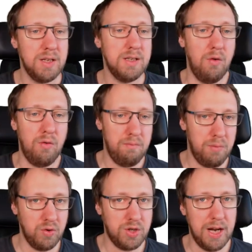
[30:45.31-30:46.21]
So
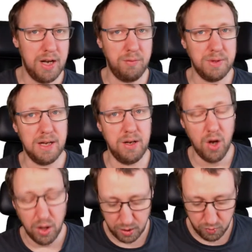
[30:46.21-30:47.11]
both channel outputs are
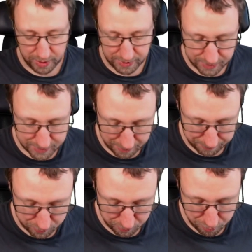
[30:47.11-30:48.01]
not erased. This
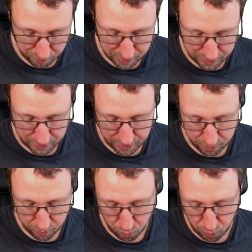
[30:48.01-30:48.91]
happens with probability
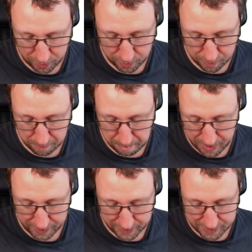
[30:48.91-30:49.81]
1
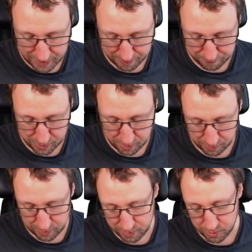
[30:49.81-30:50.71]
minus epsilon
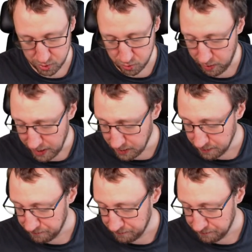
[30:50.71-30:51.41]
squared.